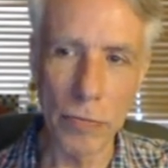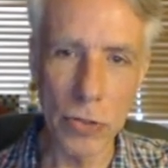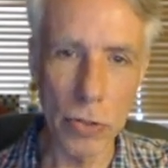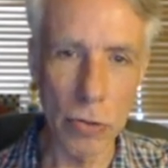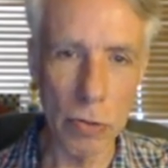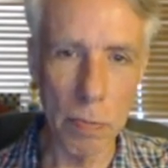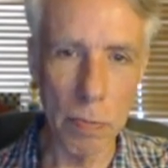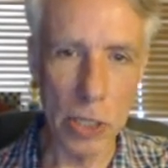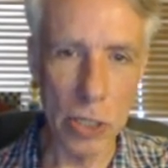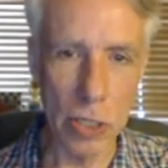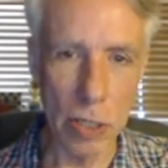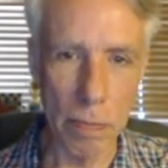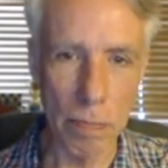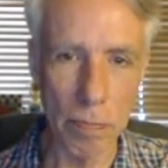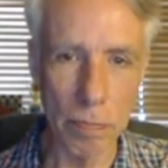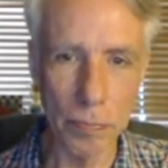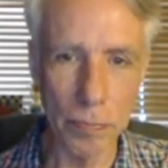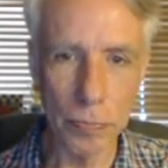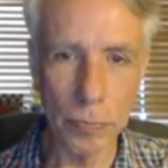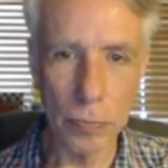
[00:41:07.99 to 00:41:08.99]
so the bishop
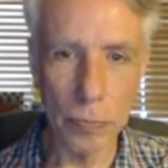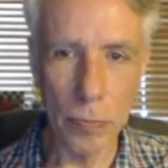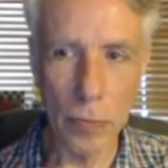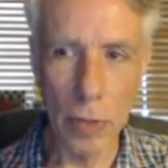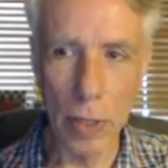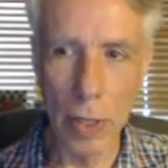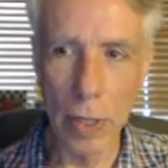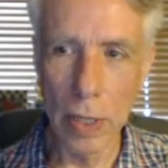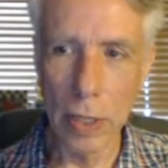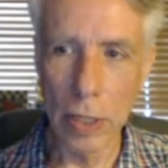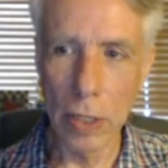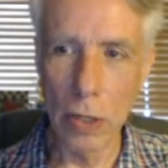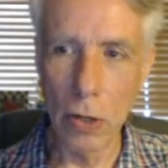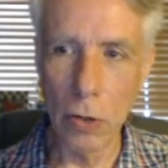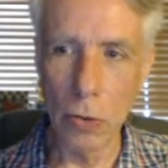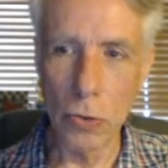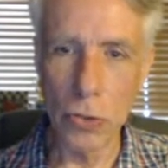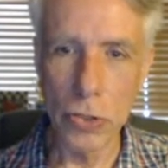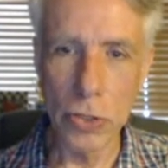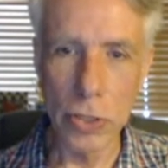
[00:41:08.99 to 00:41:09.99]

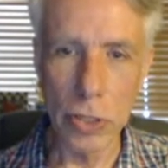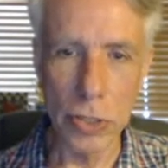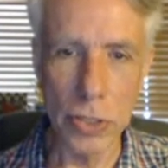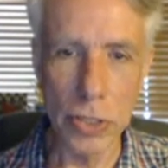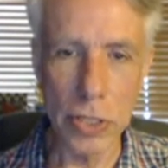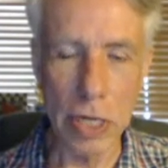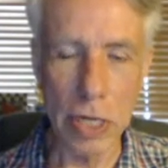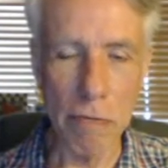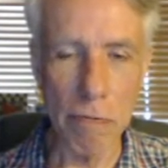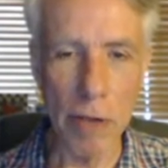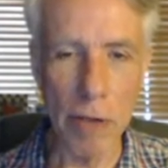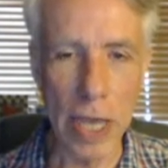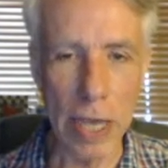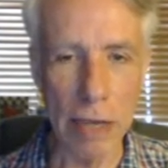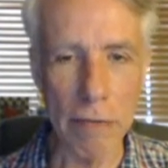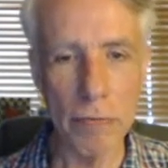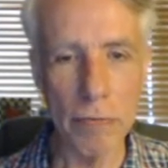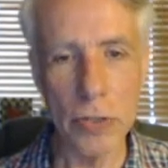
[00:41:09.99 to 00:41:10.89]
goes to c5.